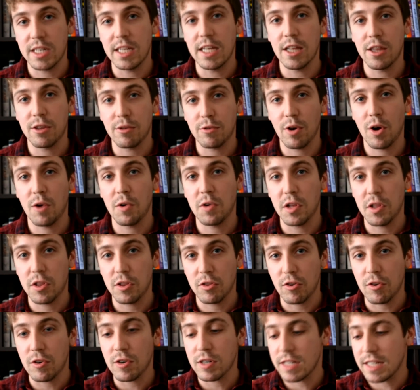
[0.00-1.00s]
dethroned in
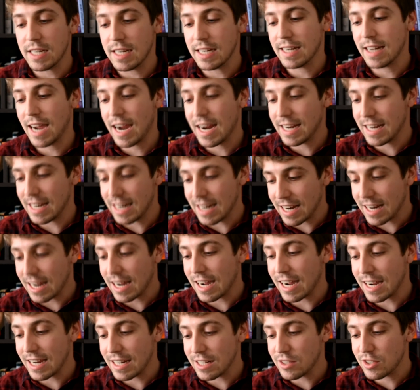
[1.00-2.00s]

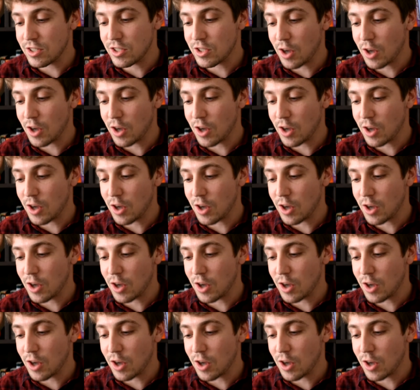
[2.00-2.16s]
1399.